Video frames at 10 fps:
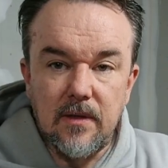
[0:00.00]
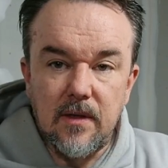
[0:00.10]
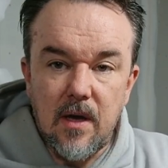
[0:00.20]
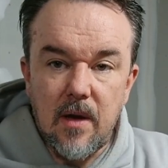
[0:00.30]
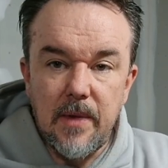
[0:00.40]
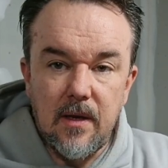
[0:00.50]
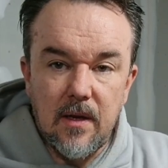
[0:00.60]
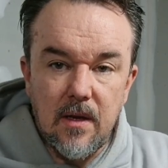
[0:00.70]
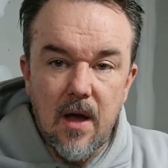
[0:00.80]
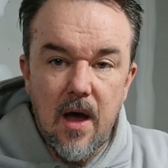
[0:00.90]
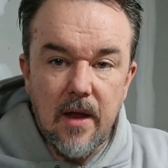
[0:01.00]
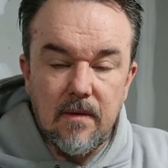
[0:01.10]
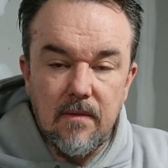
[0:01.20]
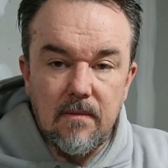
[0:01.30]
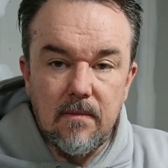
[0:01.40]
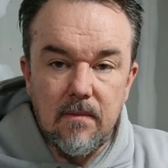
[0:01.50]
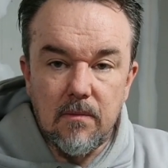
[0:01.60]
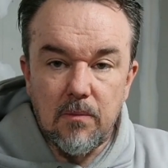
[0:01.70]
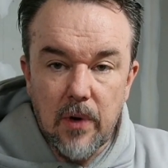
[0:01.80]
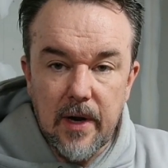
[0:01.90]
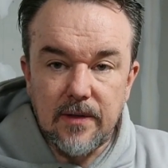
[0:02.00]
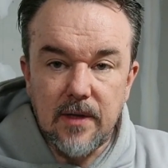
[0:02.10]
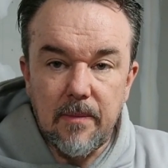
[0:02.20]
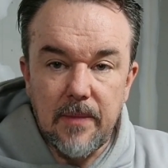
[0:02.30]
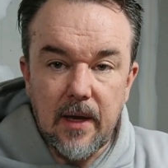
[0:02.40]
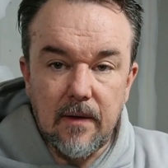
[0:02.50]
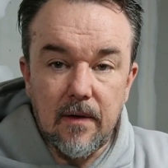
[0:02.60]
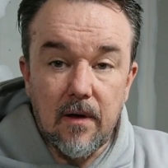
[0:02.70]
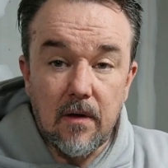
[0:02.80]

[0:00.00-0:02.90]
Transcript: to come in and not break something.